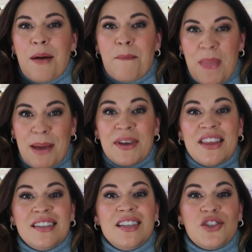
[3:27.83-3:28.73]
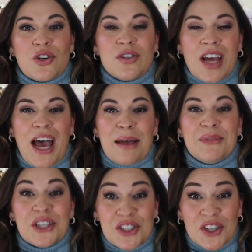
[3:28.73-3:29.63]
maybe this is your time
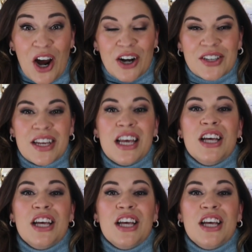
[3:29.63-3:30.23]
to start.